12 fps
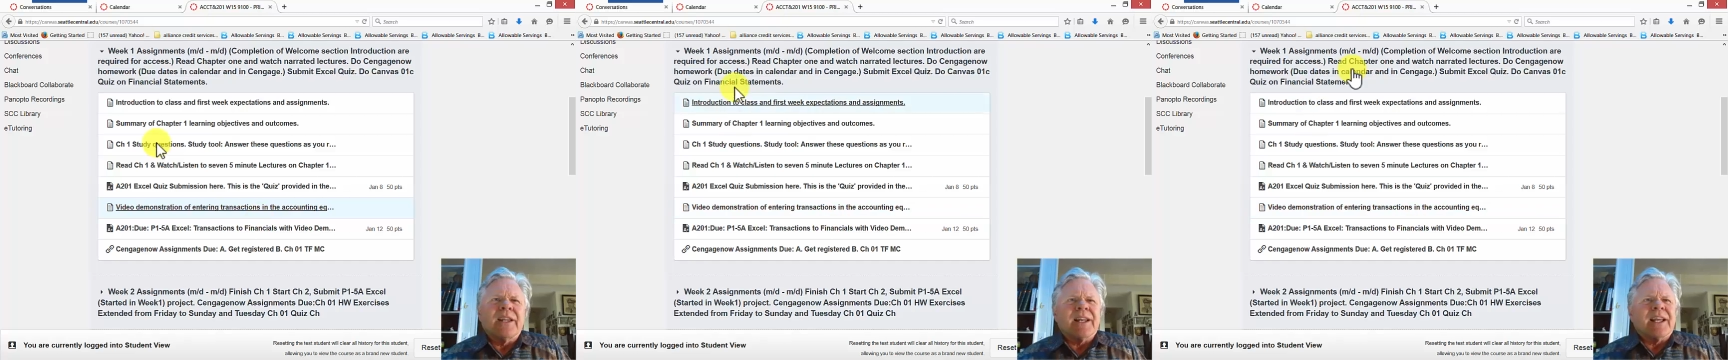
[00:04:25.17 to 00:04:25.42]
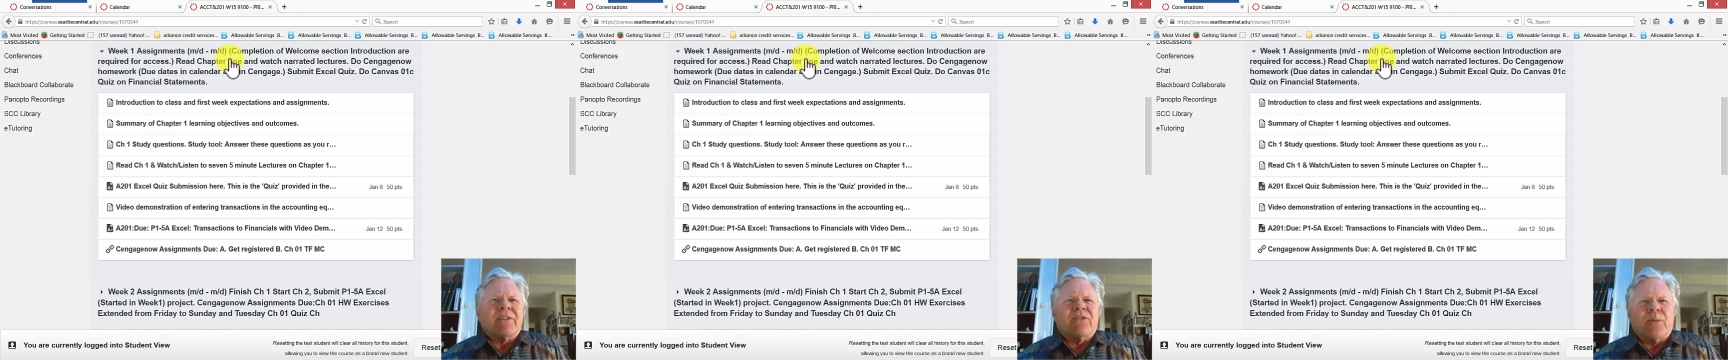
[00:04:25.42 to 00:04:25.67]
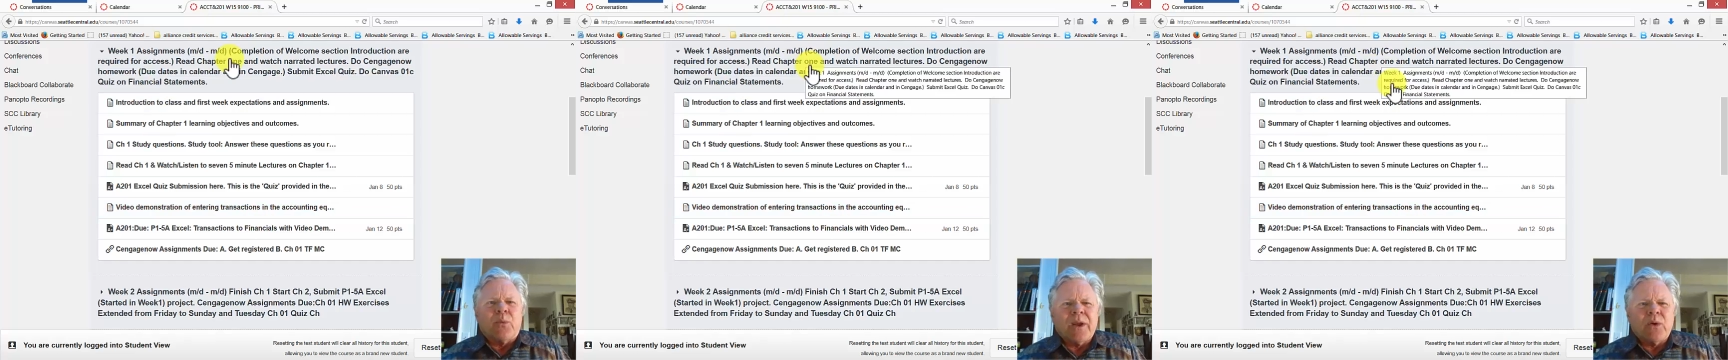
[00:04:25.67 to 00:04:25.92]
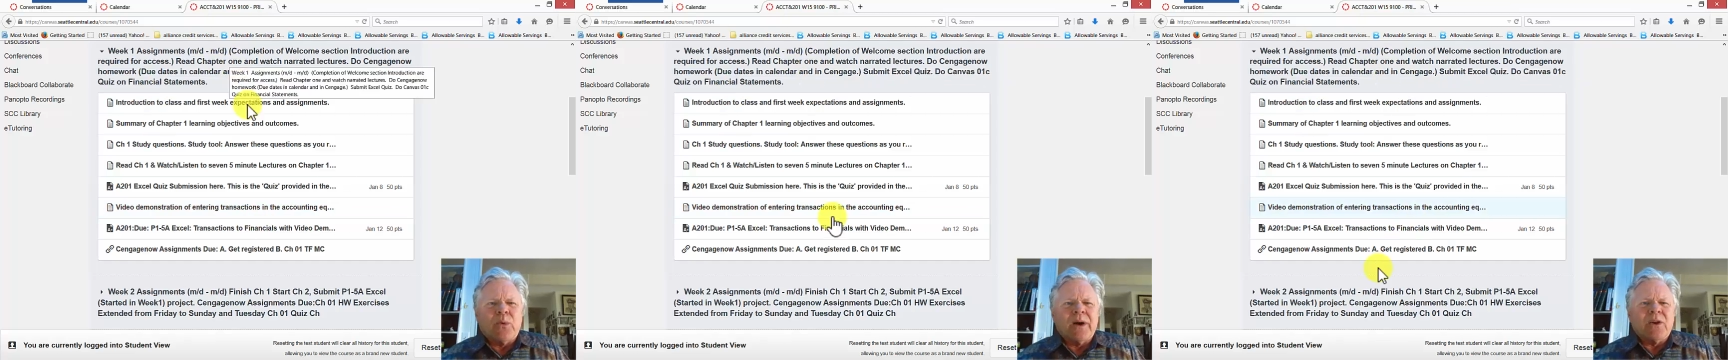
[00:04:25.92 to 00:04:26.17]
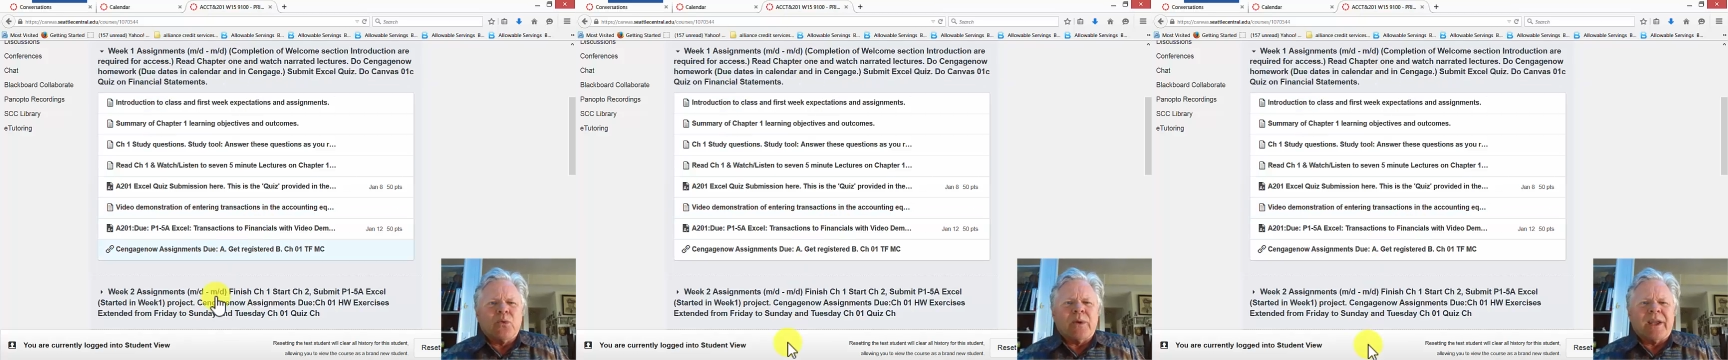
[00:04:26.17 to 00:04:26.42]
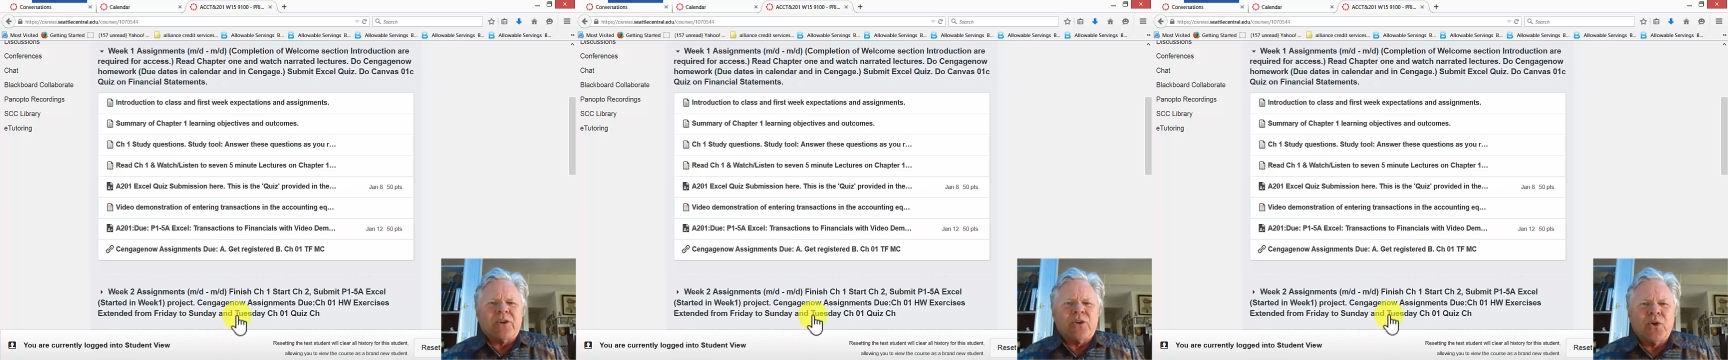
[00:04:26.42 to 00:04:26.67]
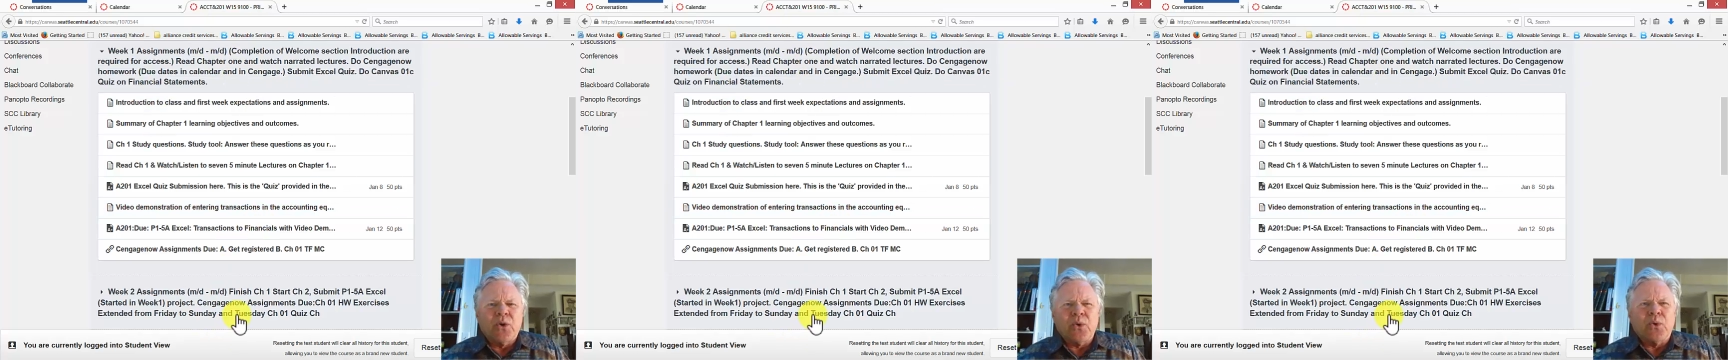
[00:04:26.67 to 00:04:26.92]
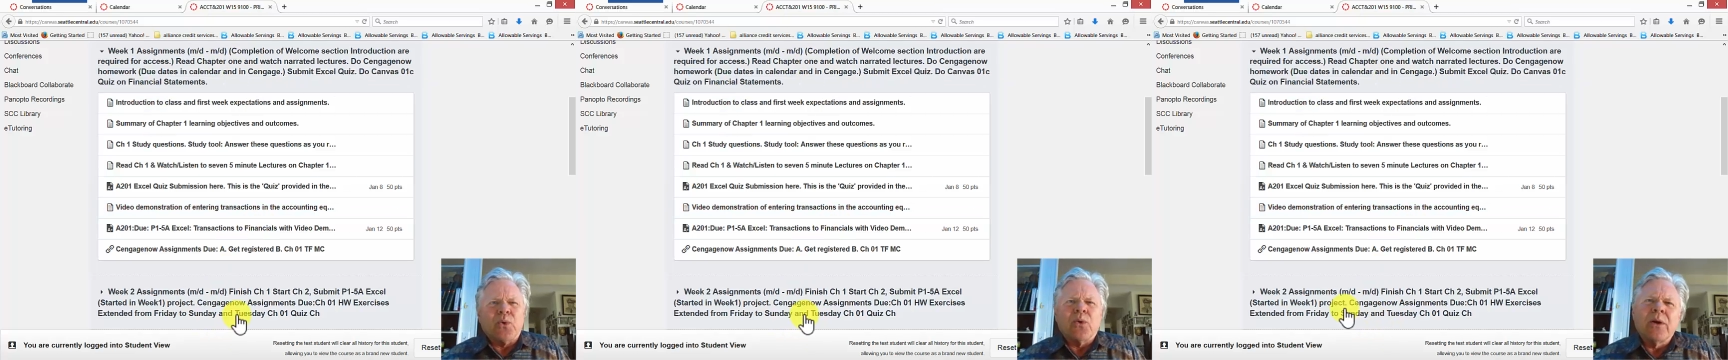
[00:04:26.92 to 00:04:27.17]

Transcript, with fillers: like from week one to week two,